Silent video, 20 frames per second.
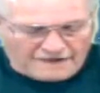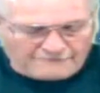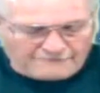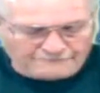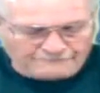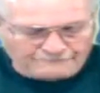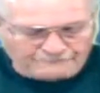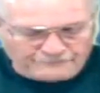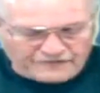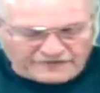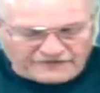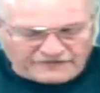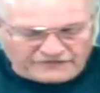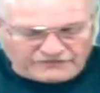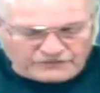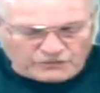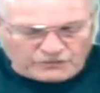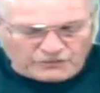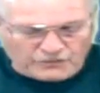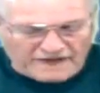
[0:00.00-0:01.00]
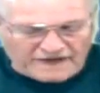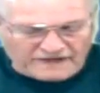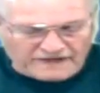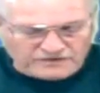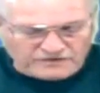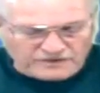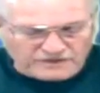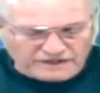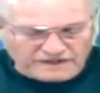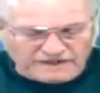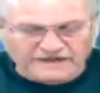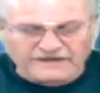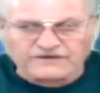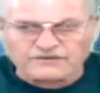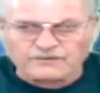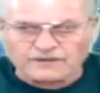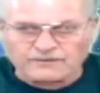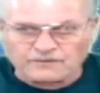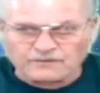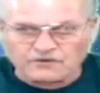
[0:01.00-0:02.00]
Because we actually need to
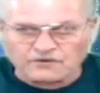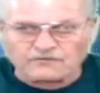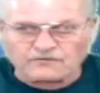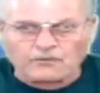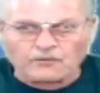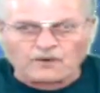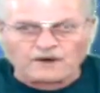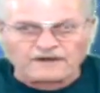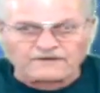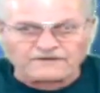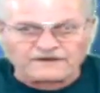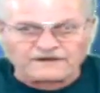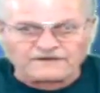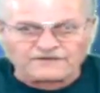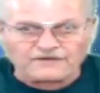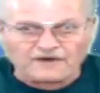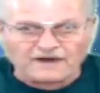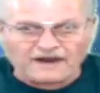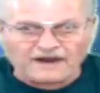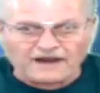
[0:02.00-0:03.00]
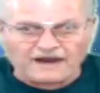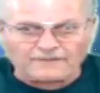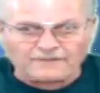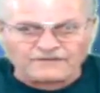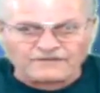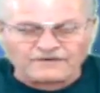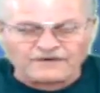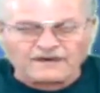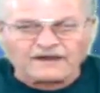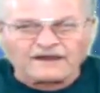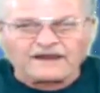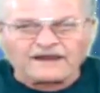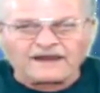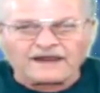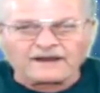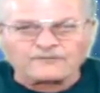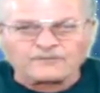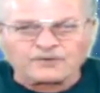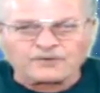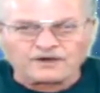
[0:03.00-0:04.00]
remove one of these clamps
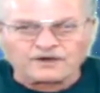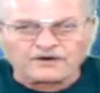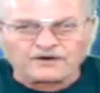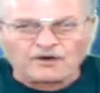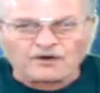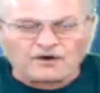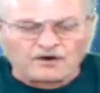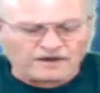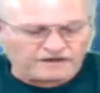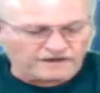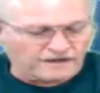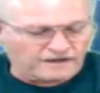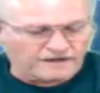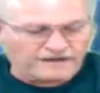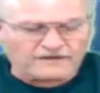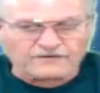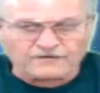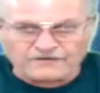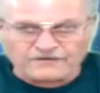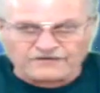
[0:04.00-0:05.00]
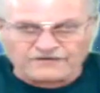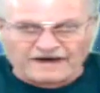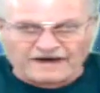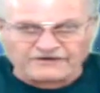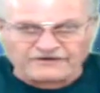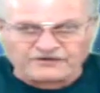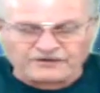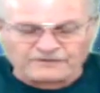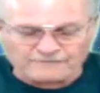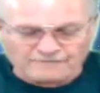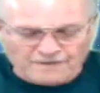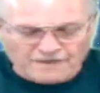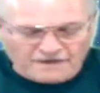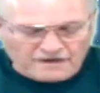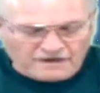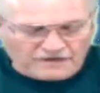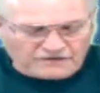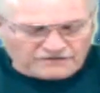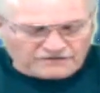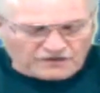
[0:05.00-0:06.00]
and put it on another section.
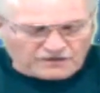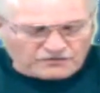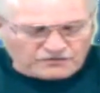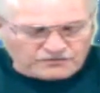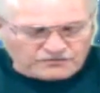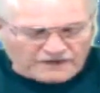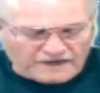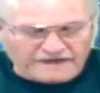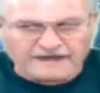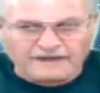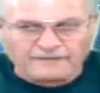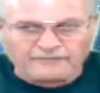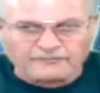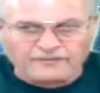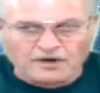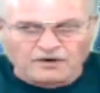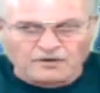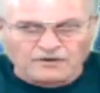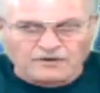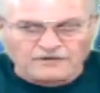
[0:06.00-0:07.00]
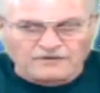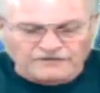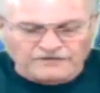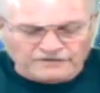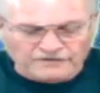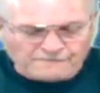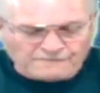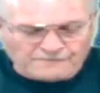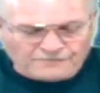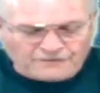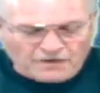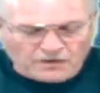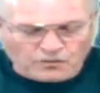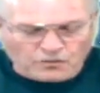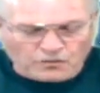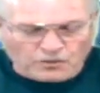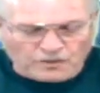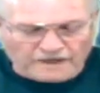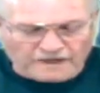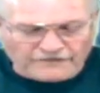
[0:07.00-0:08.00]
So try to get poles
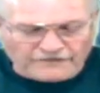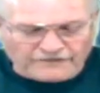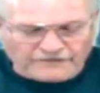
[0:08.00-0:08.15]
with